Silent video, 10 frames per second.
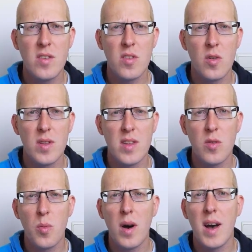so
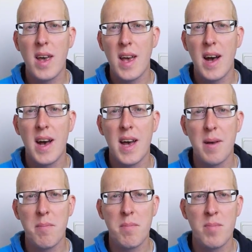that's why
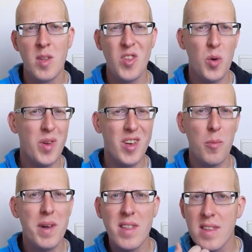I'm not
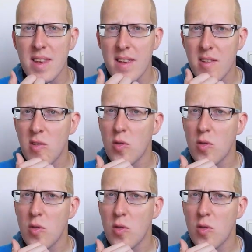recommending